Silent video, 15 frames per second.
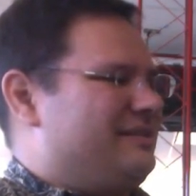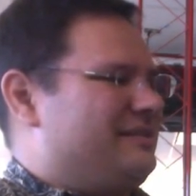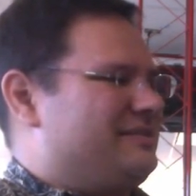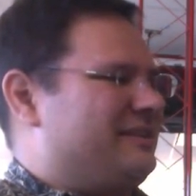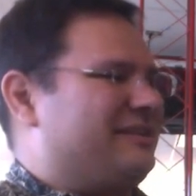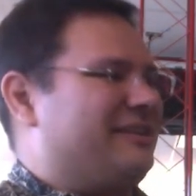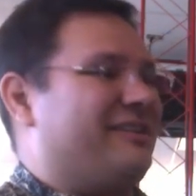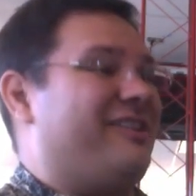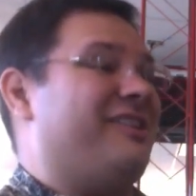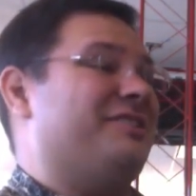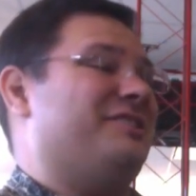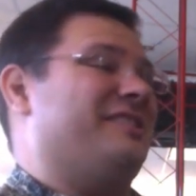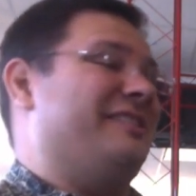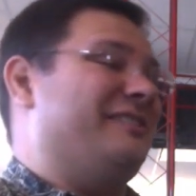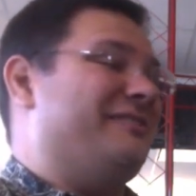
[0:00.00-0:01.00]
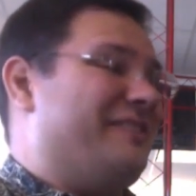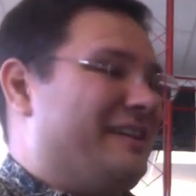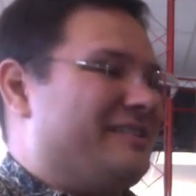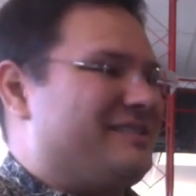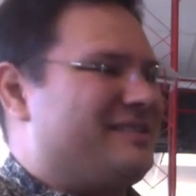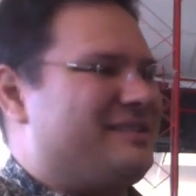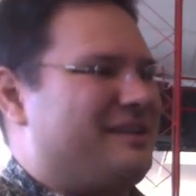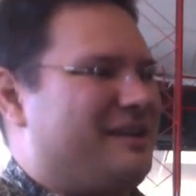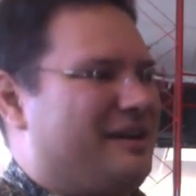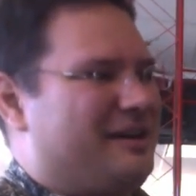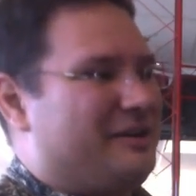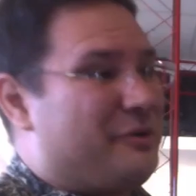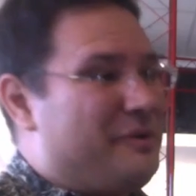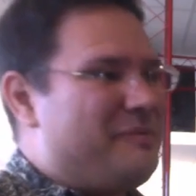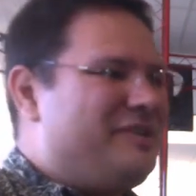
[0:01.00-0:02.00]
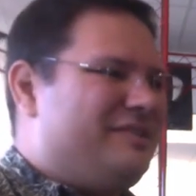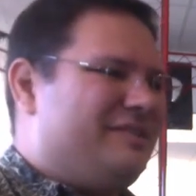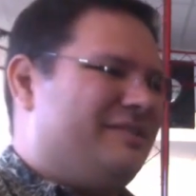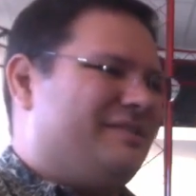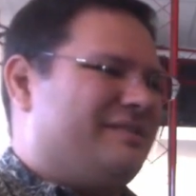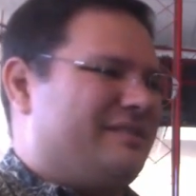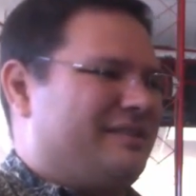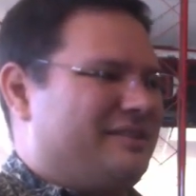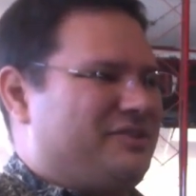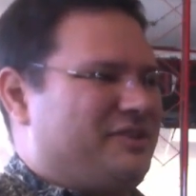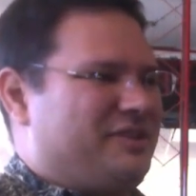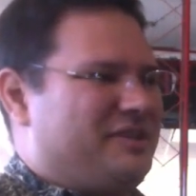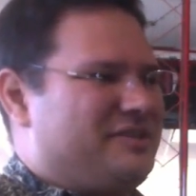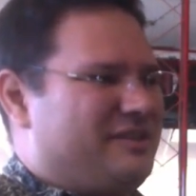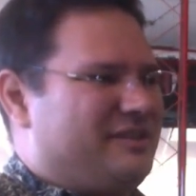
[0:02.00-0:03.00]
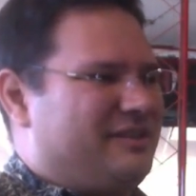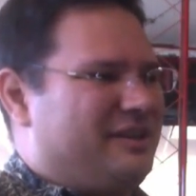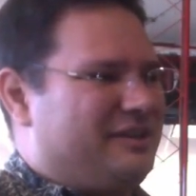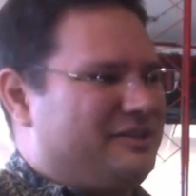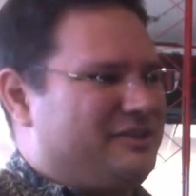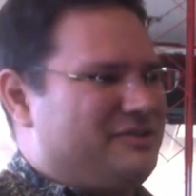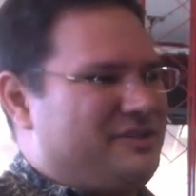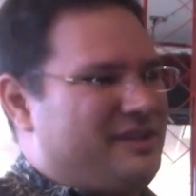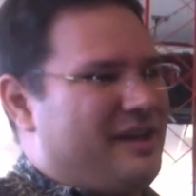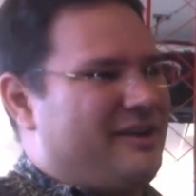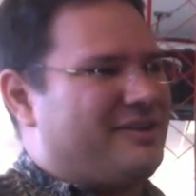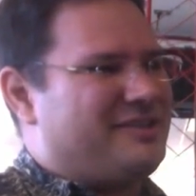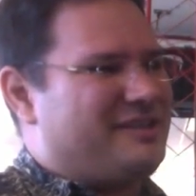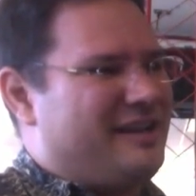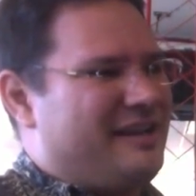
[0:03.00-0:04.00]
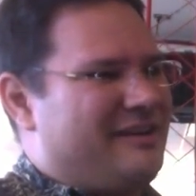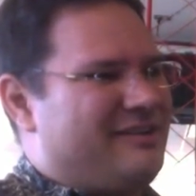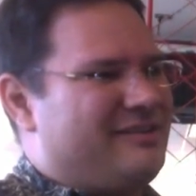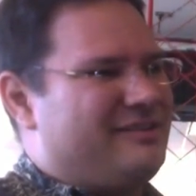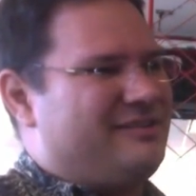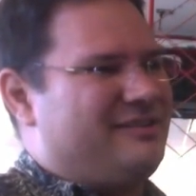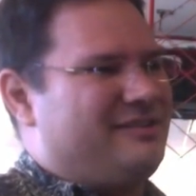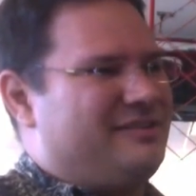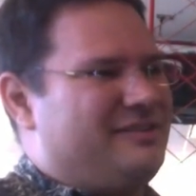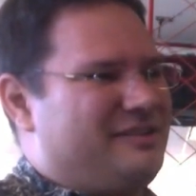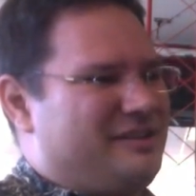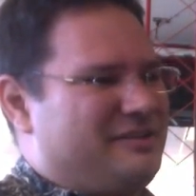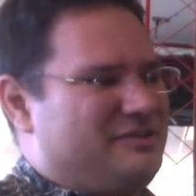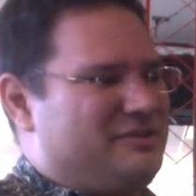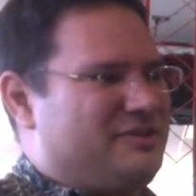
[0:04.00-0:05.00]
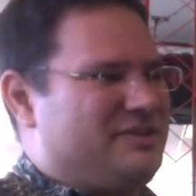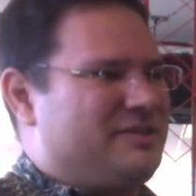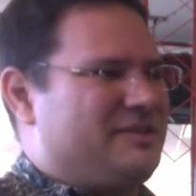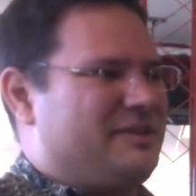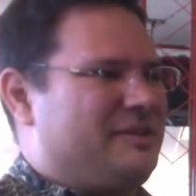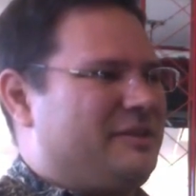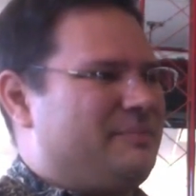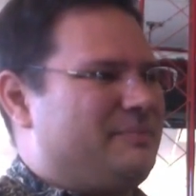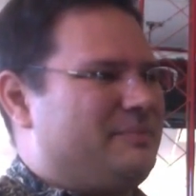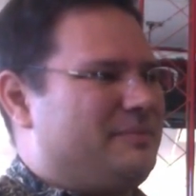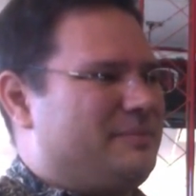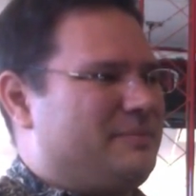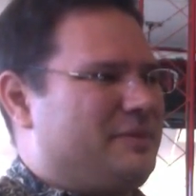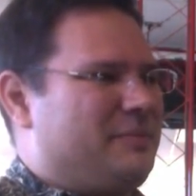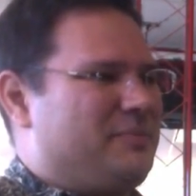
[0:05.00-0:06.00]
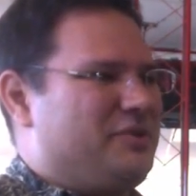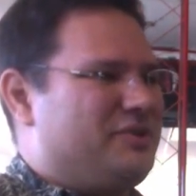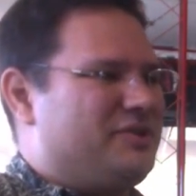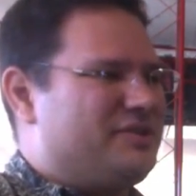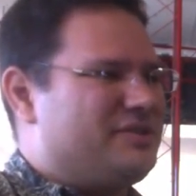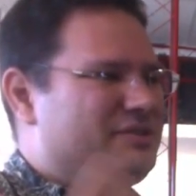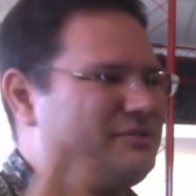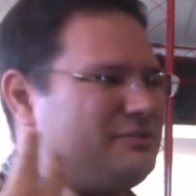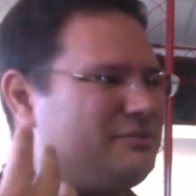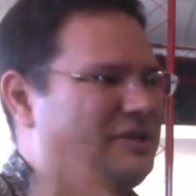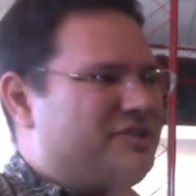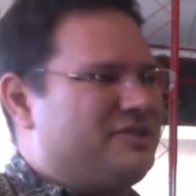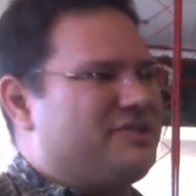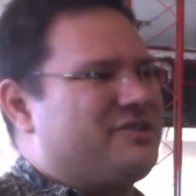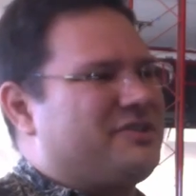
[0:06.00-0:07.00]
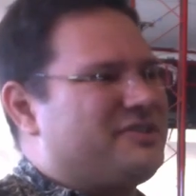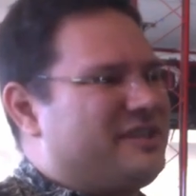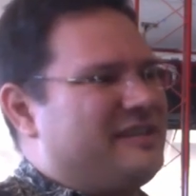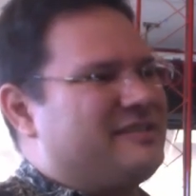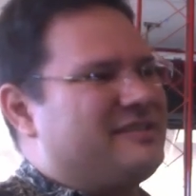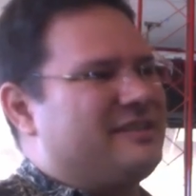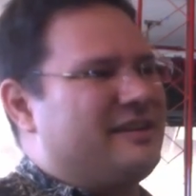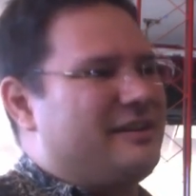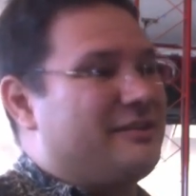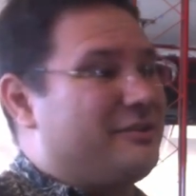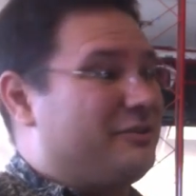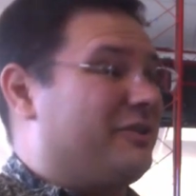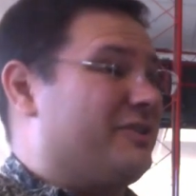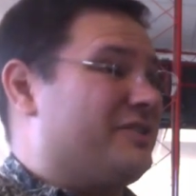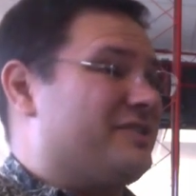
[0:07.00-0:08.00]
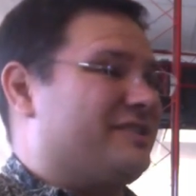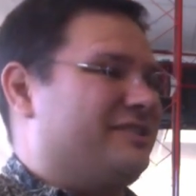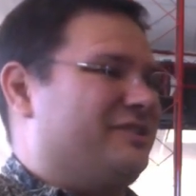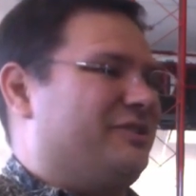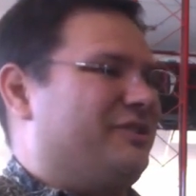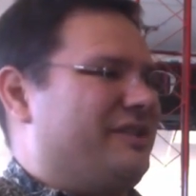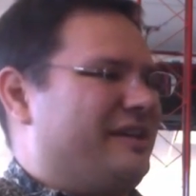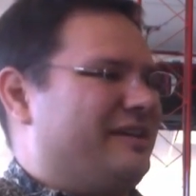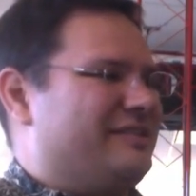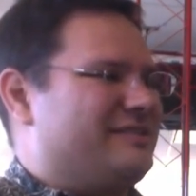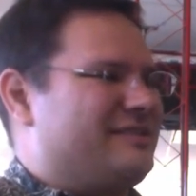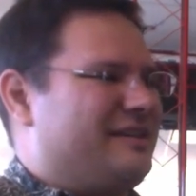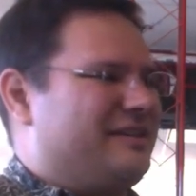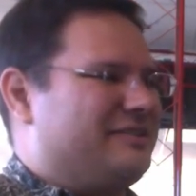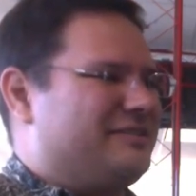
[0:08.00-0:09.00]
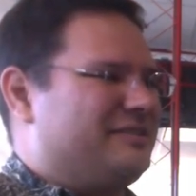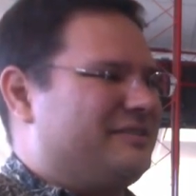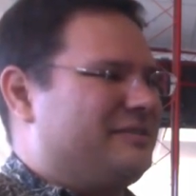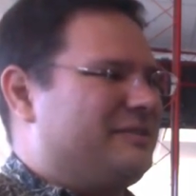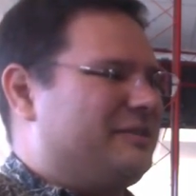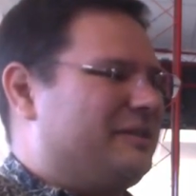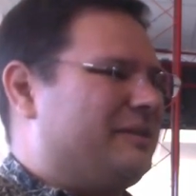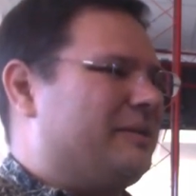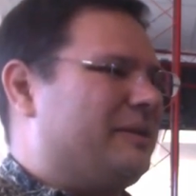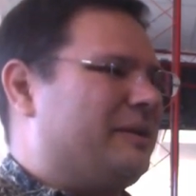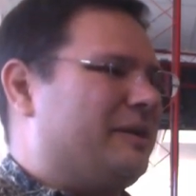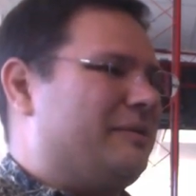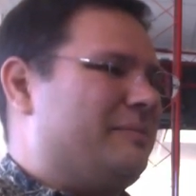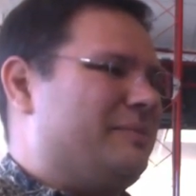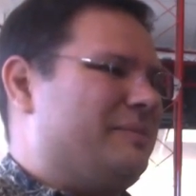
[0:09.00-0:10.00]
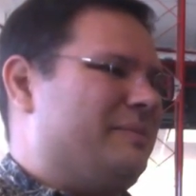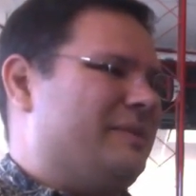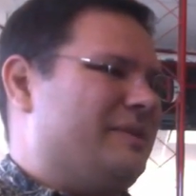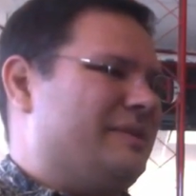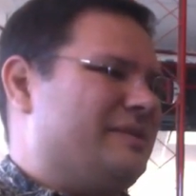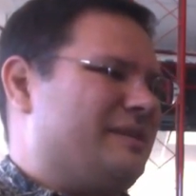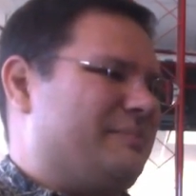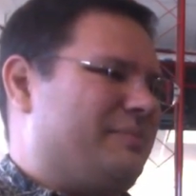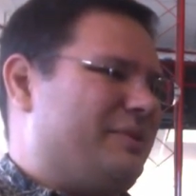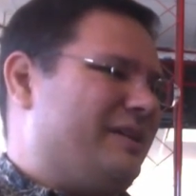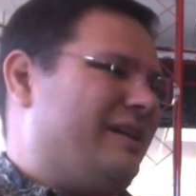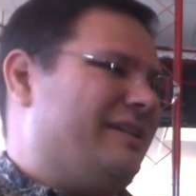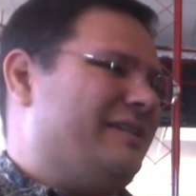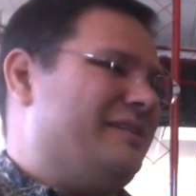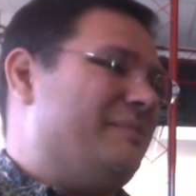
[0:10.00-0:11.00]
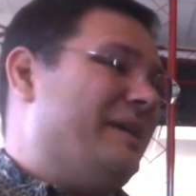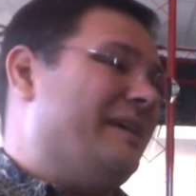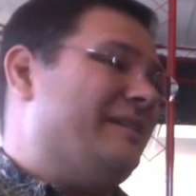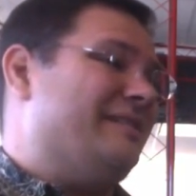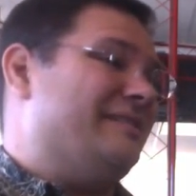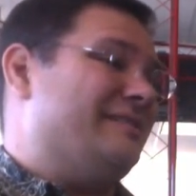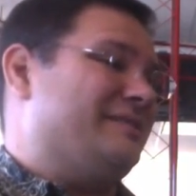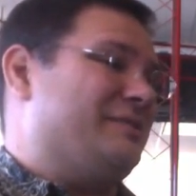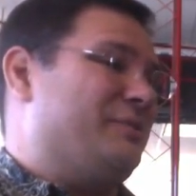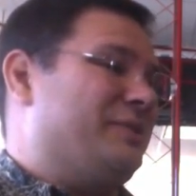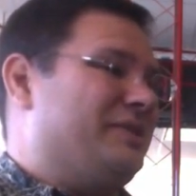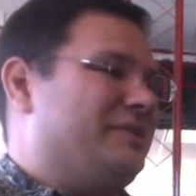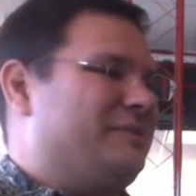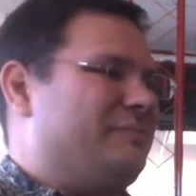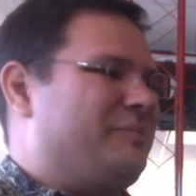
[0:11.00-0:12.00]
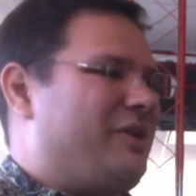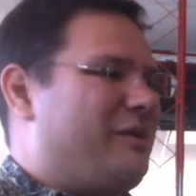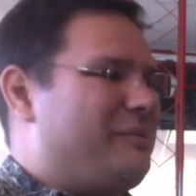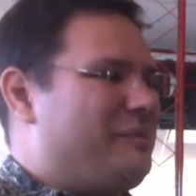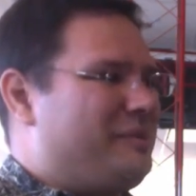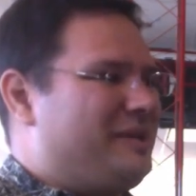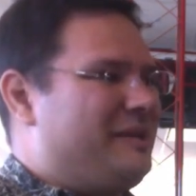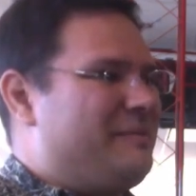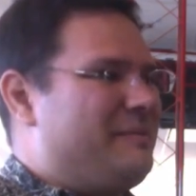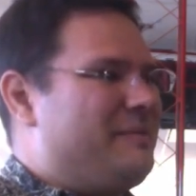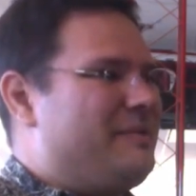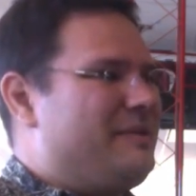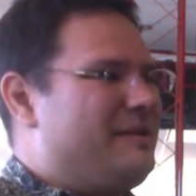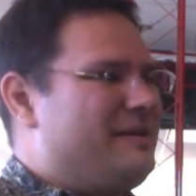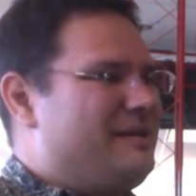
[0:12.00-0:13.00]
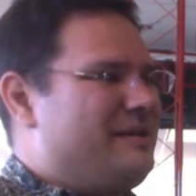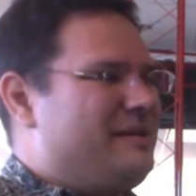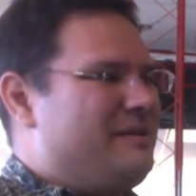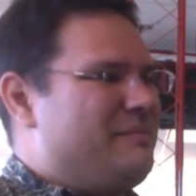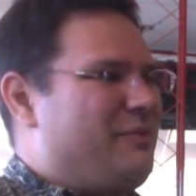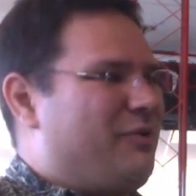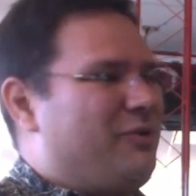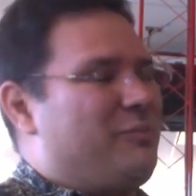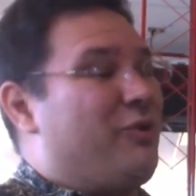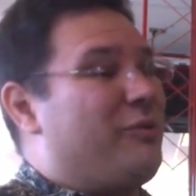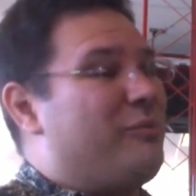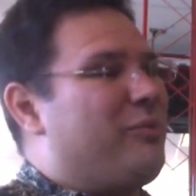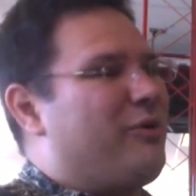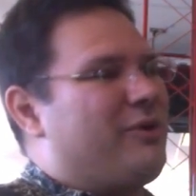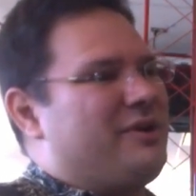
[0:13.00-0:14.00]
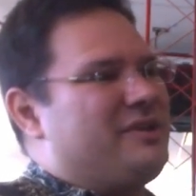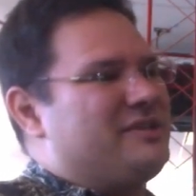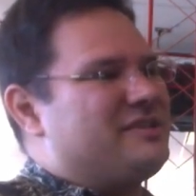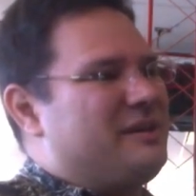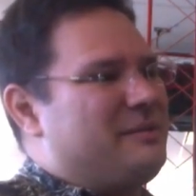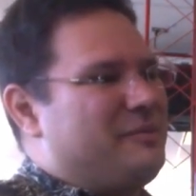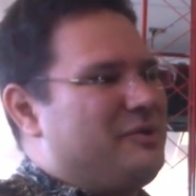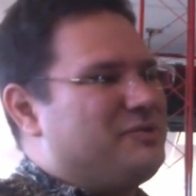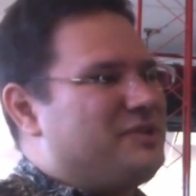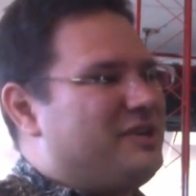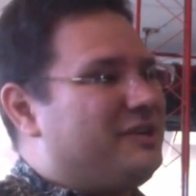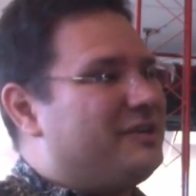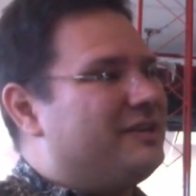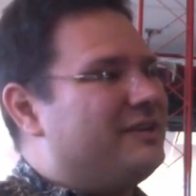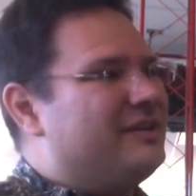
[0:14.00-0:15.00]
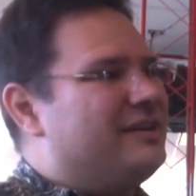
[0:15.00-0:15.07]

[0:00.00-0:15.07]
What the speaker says: technologically advanced equipment. So they get to use a LiDAR scanner, and then they use computers to register scans together and learn a skill that's actually is a pretty high in demand and is going to probably get more and more important as time goes on.